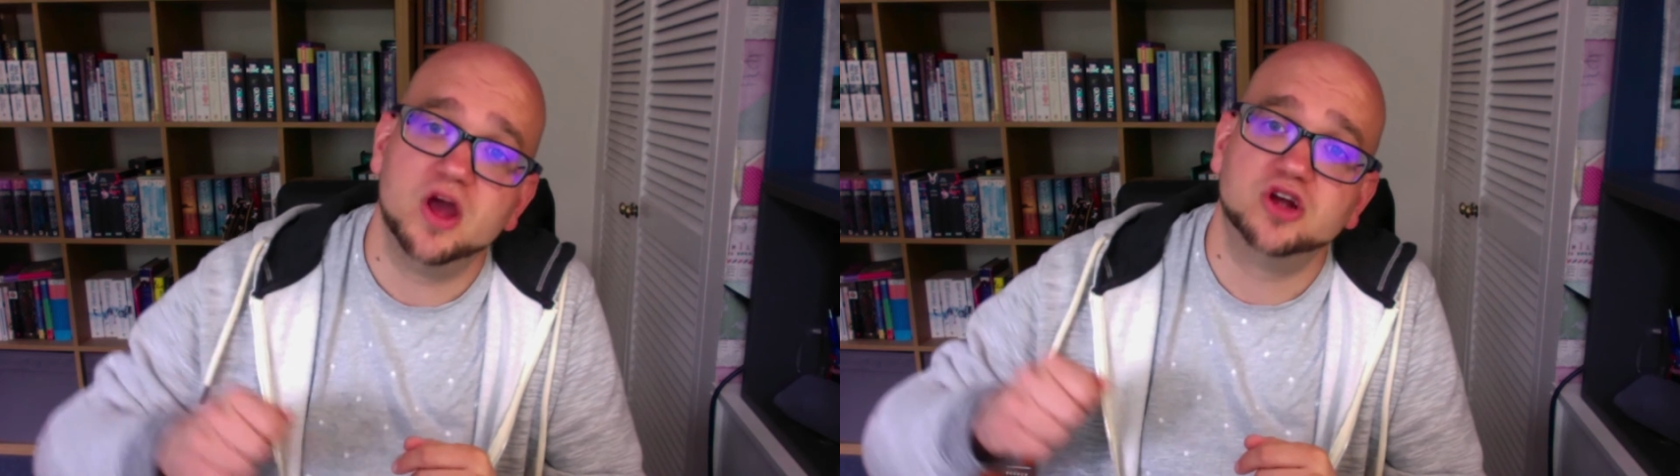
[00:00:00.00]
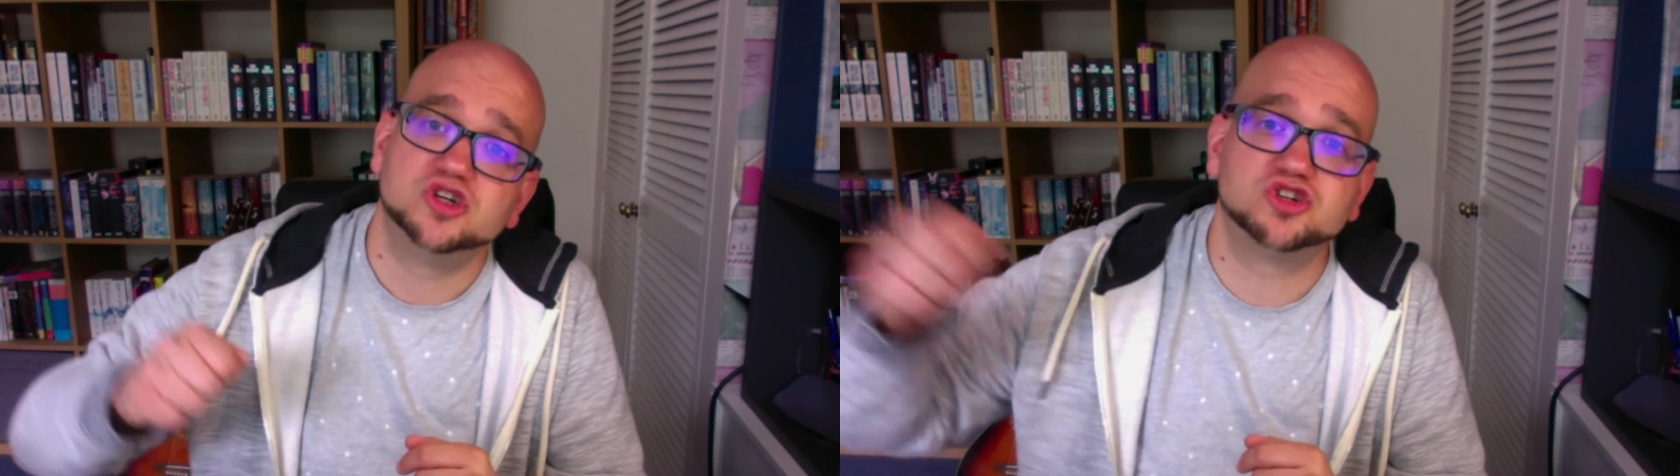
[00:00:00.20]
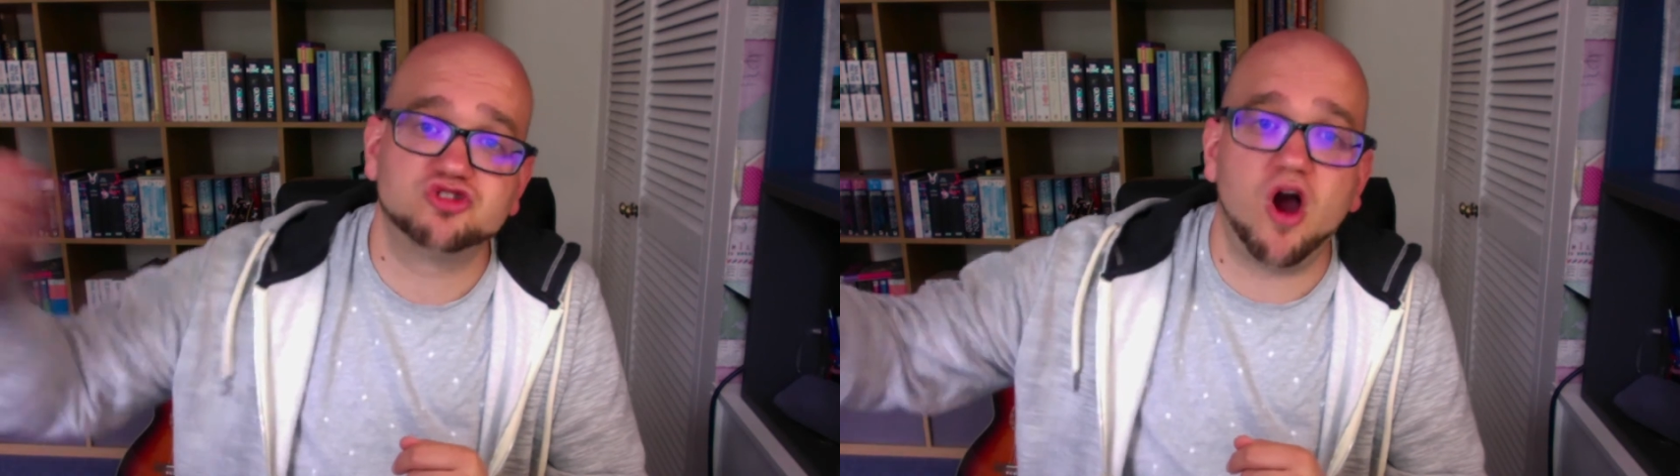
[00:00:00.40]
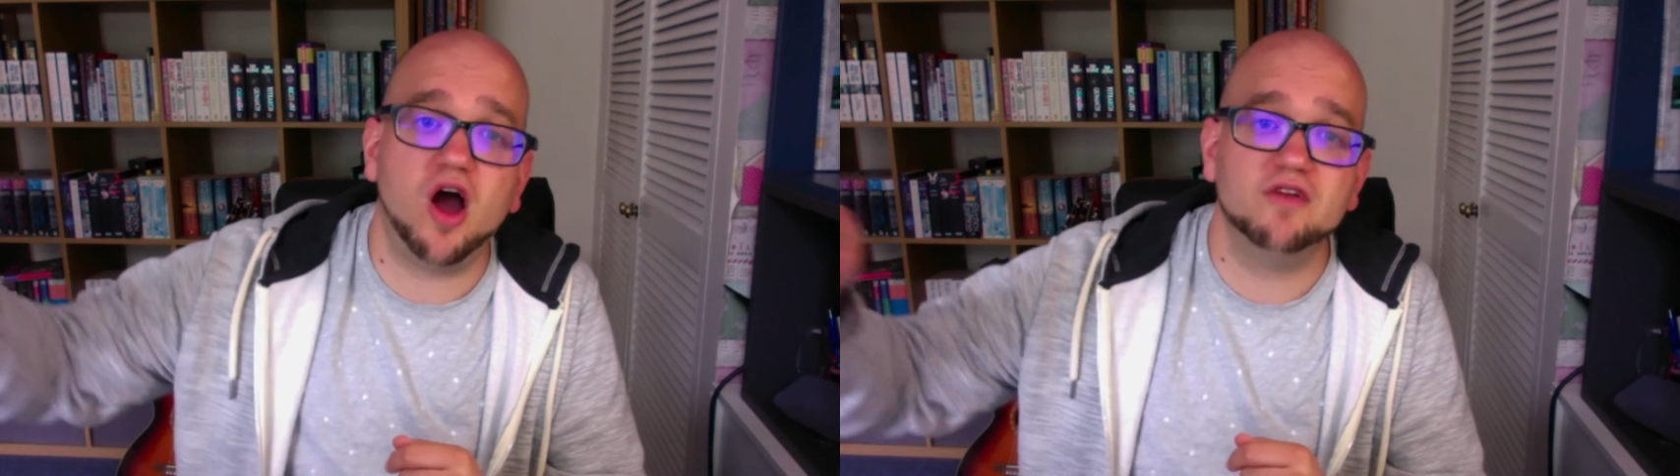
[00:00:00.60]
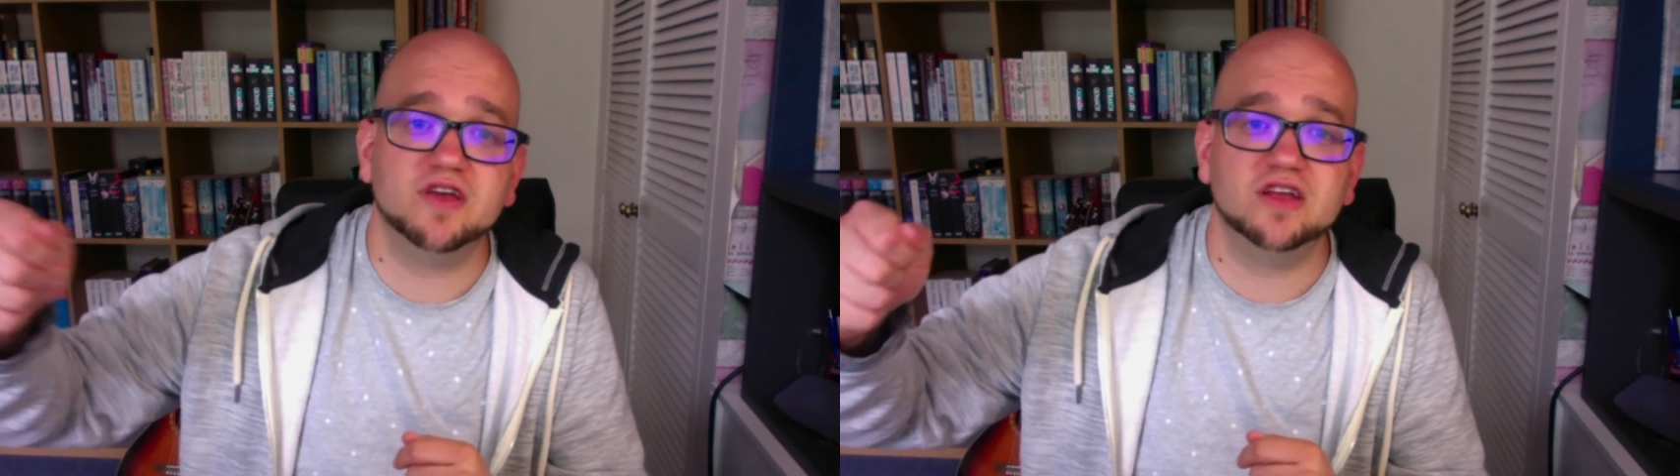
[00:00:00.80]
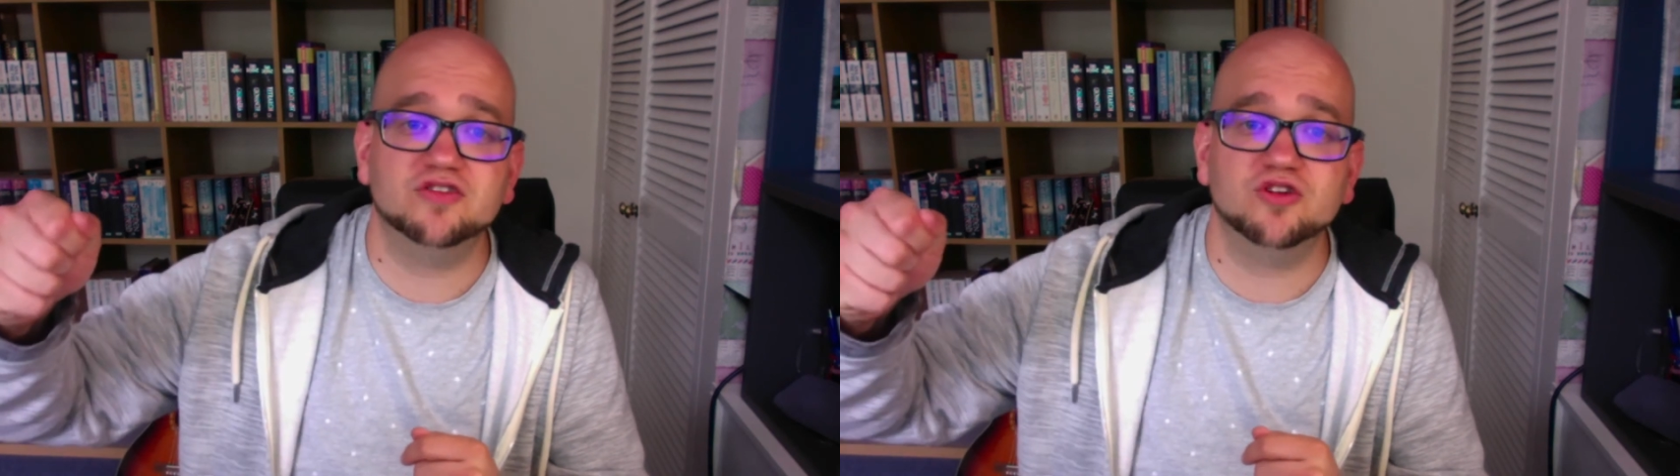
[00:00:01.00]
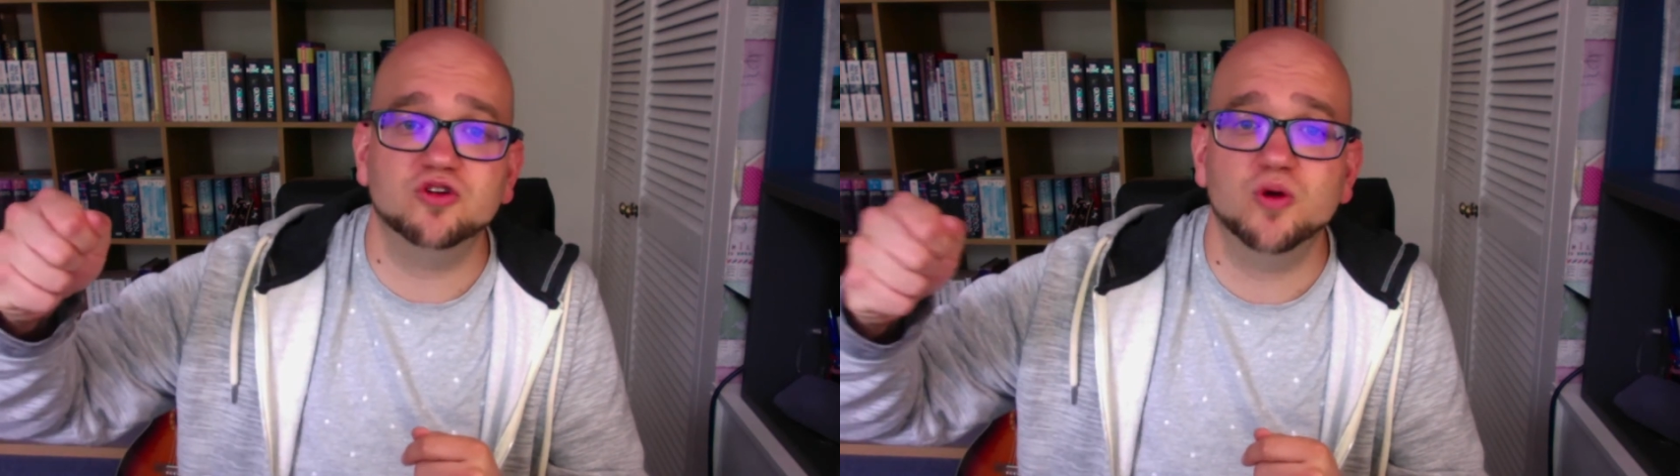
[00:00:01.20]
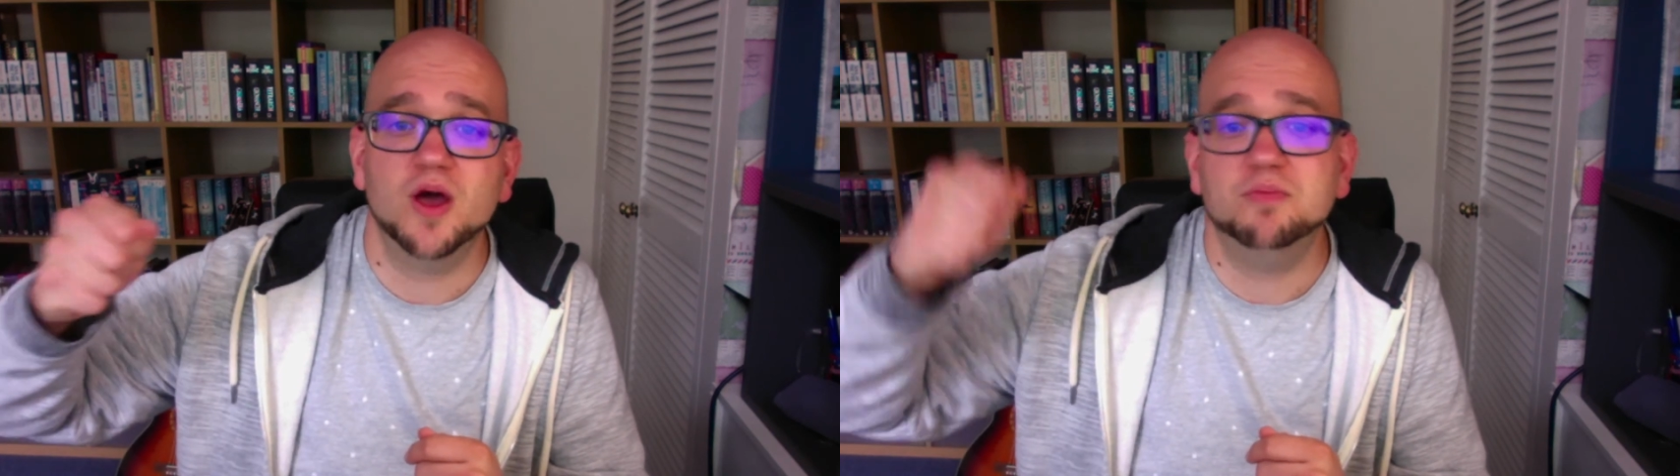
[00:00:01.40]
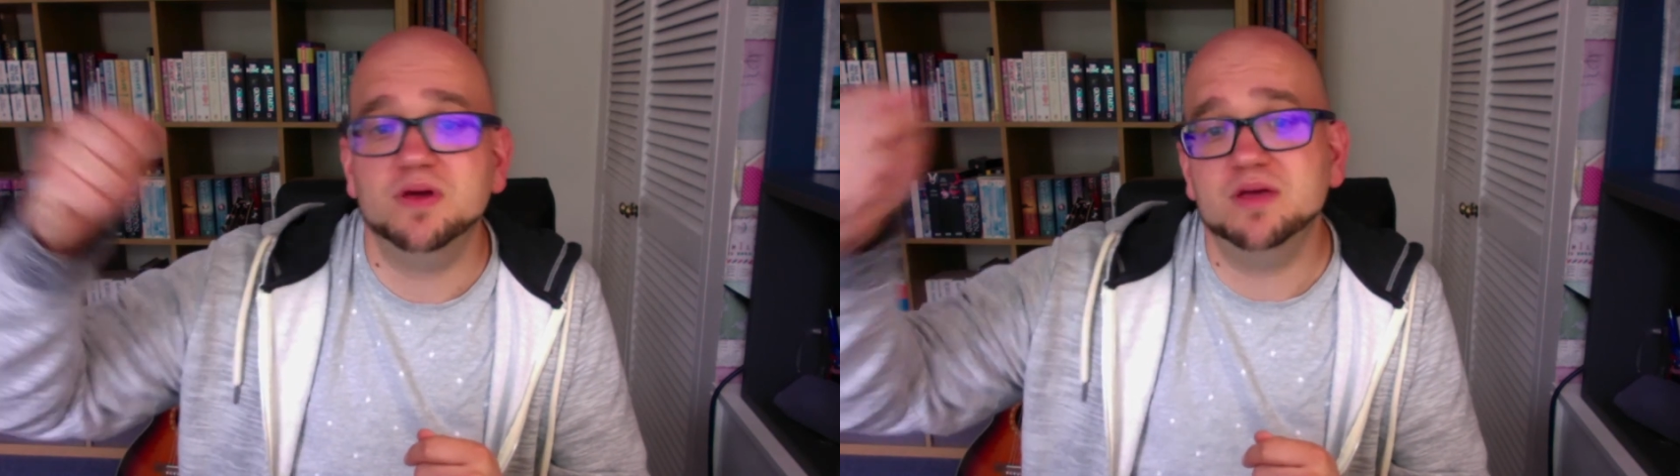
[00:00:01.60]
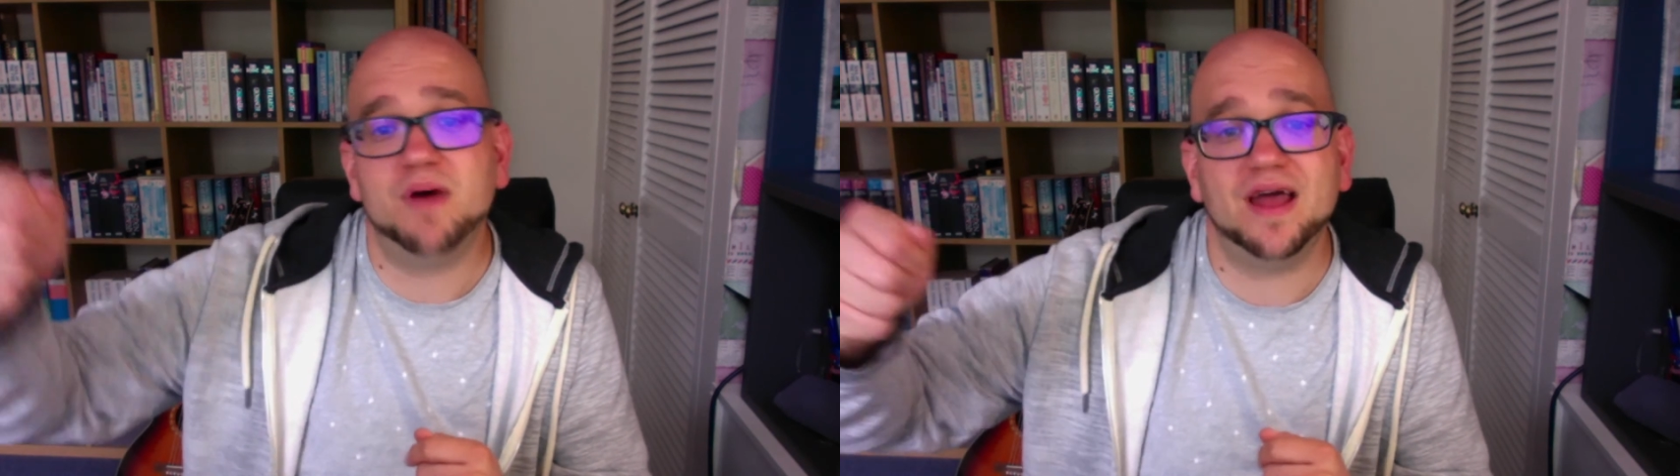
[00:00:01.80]
striving to
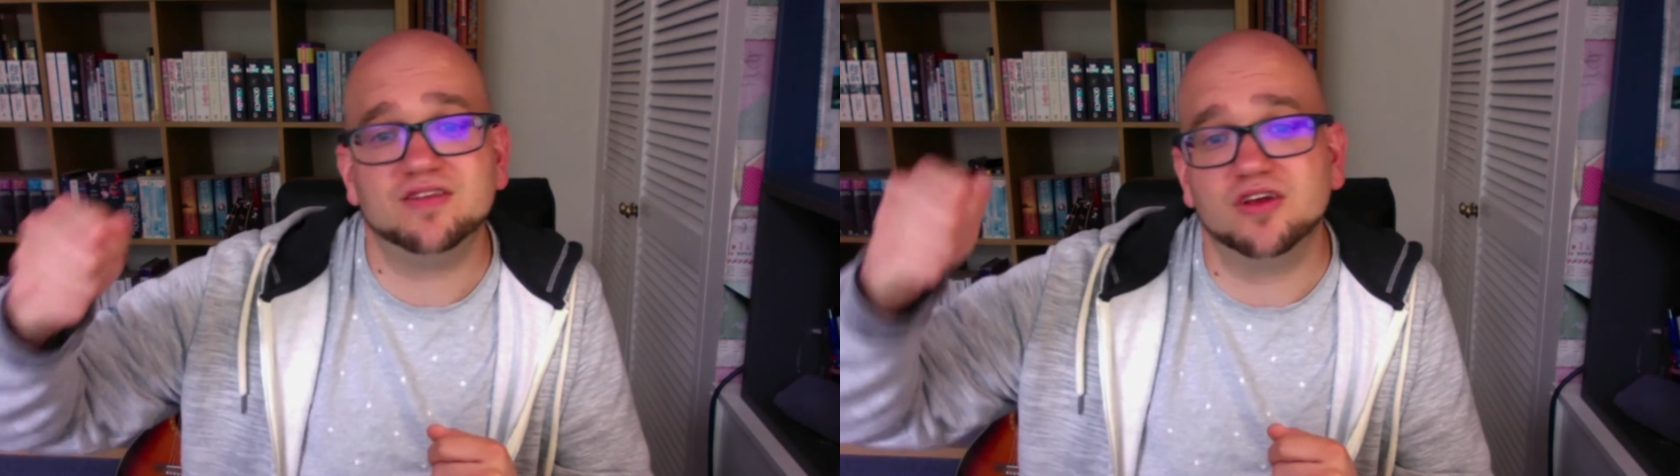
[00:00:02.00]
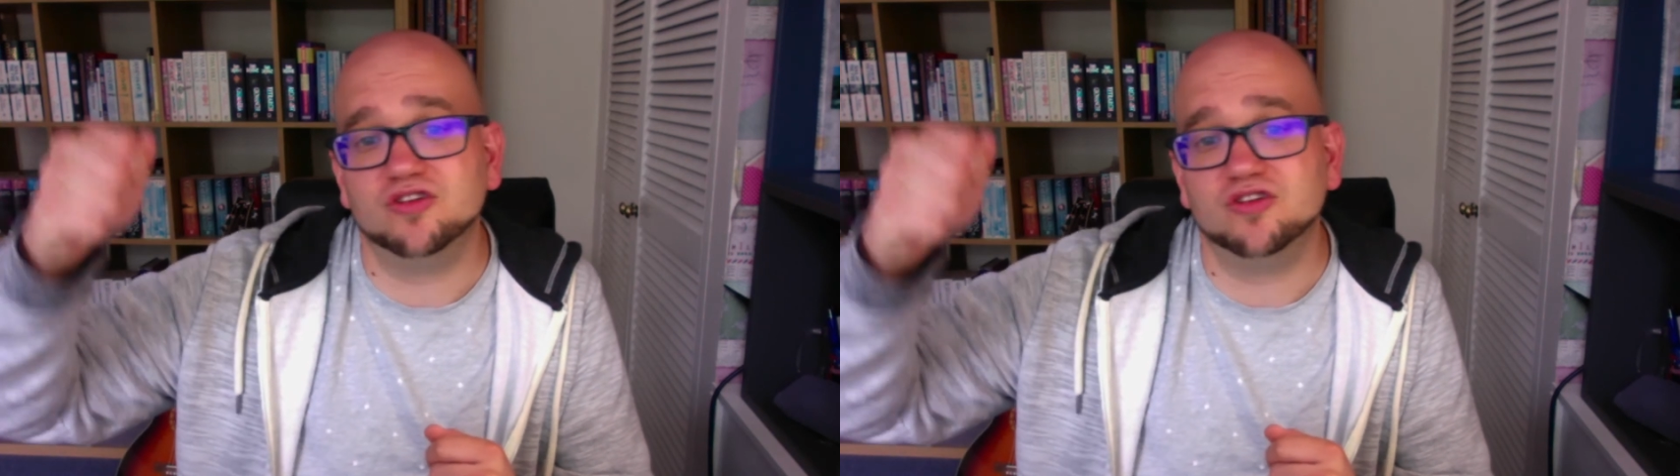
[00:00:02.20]
be better,